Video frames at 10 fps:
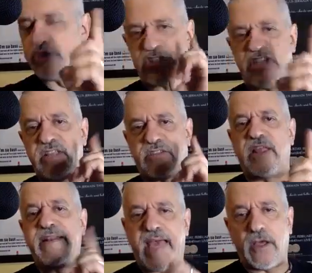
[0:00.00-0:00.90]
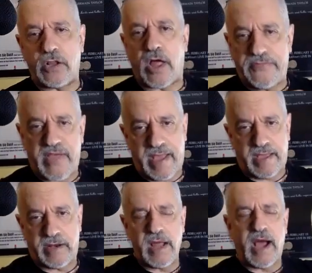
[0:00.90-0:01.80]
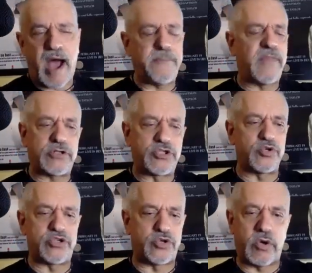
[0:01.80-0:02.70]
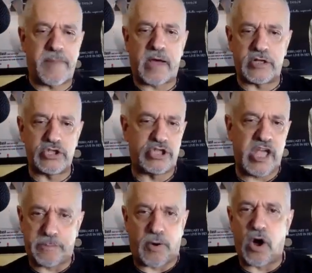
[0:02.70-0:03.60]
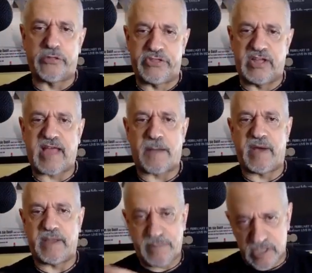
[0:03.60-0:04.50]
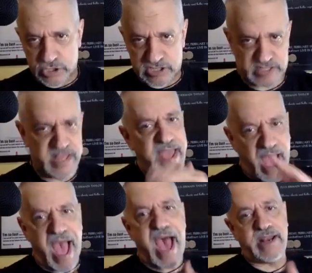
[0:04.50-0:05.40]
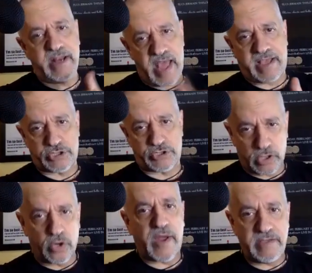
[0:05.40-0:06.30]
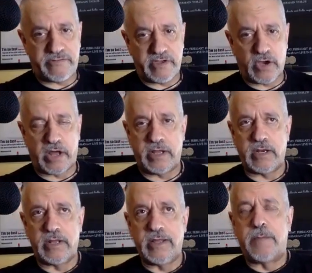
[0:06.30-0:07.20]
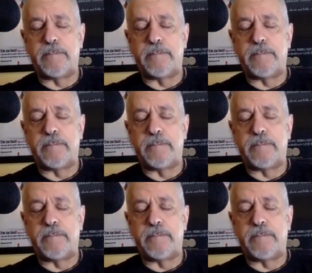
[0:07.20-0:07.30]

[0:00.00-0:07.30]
You just hit the nail on the head. I'm not so sure about a Jake Paul thing. That might be just added extra gravy on it.